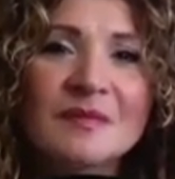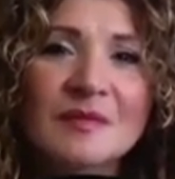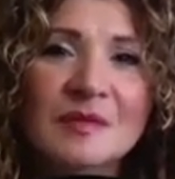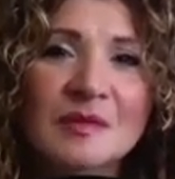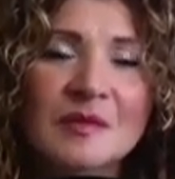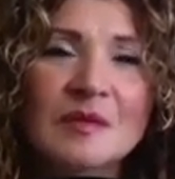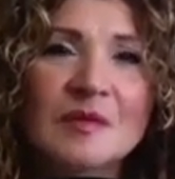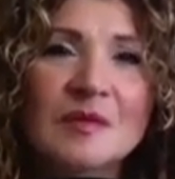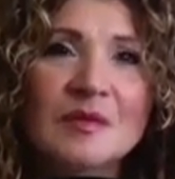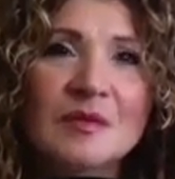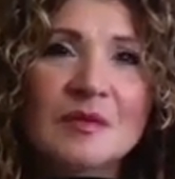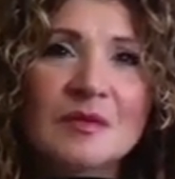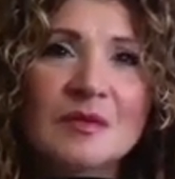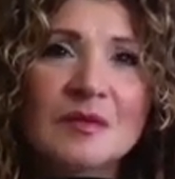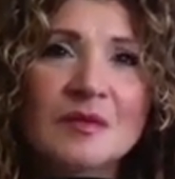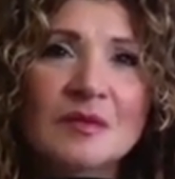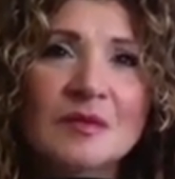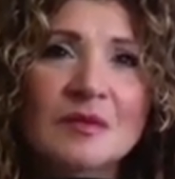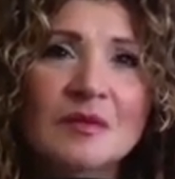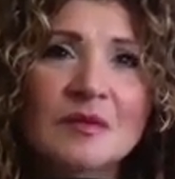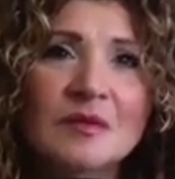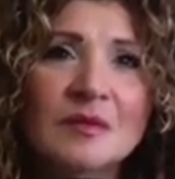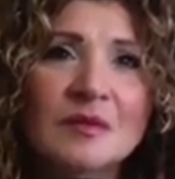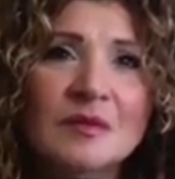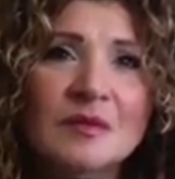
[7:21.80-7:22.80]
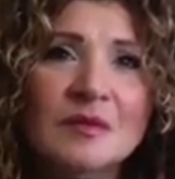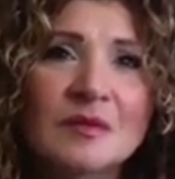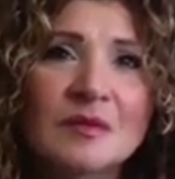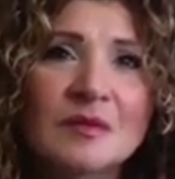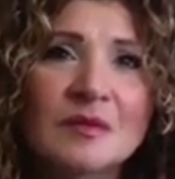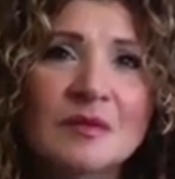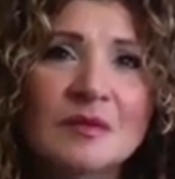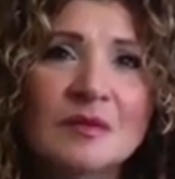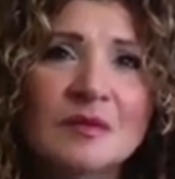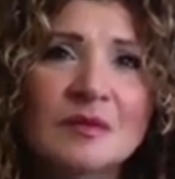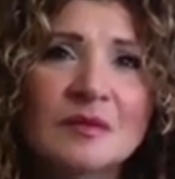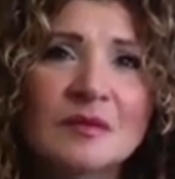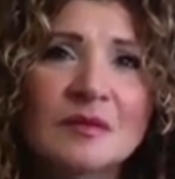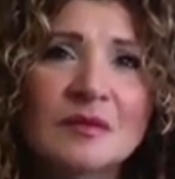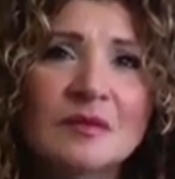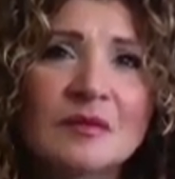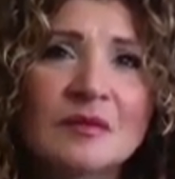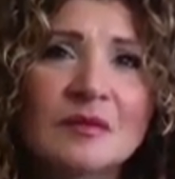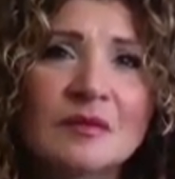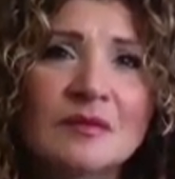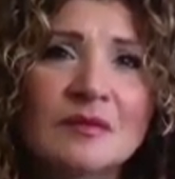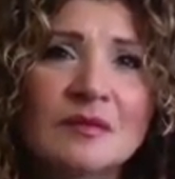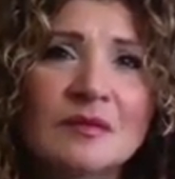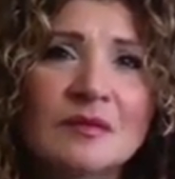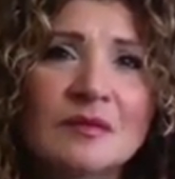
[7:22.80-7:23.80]

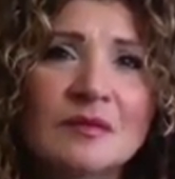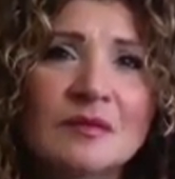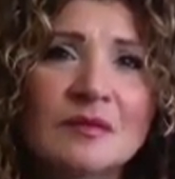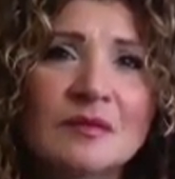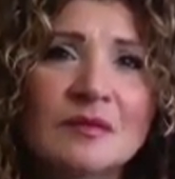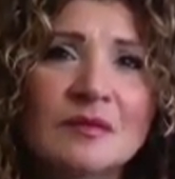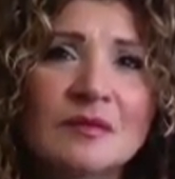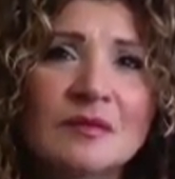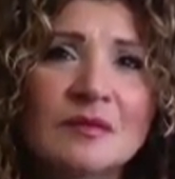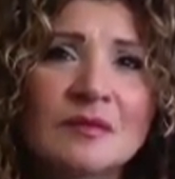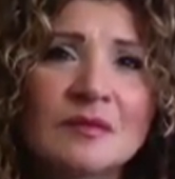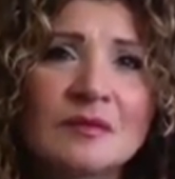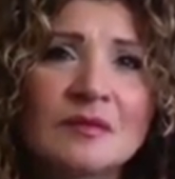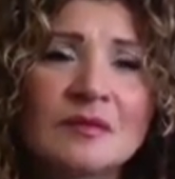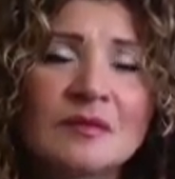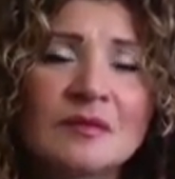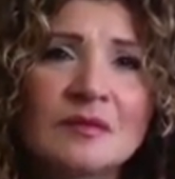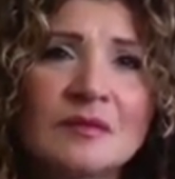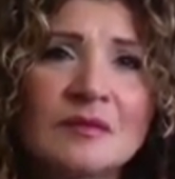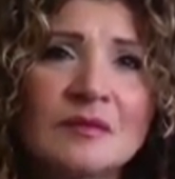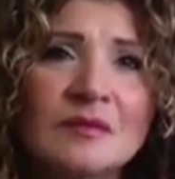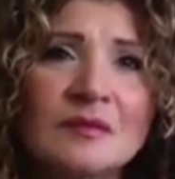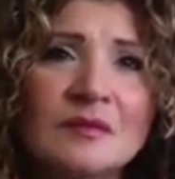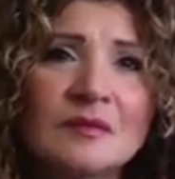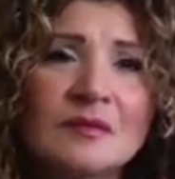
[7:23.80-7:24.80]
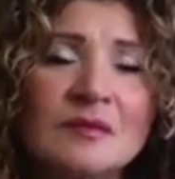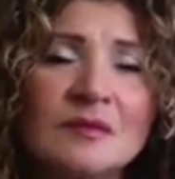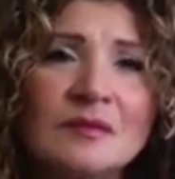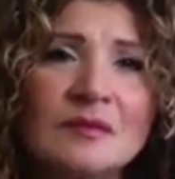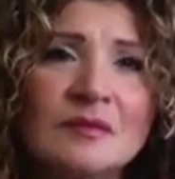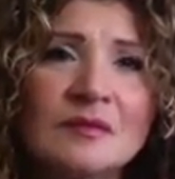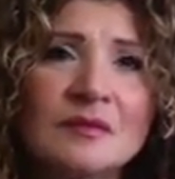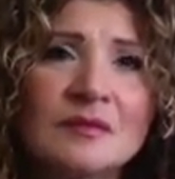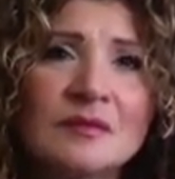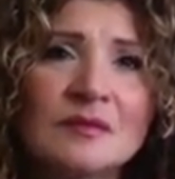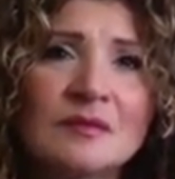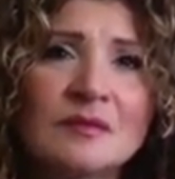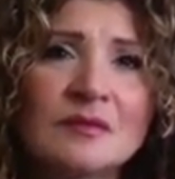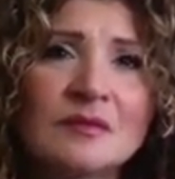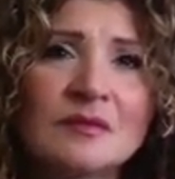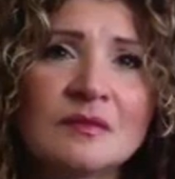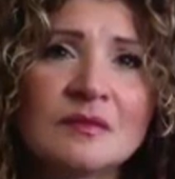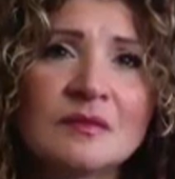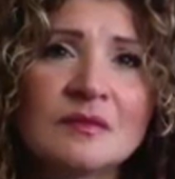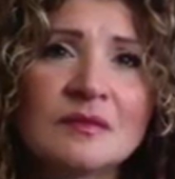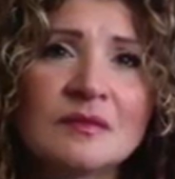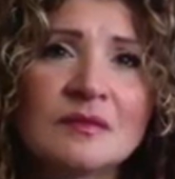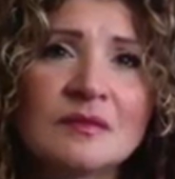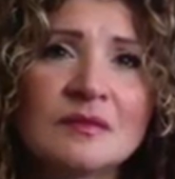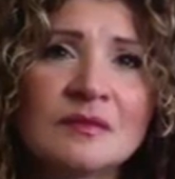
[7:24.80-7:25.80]
The person shown says nothing.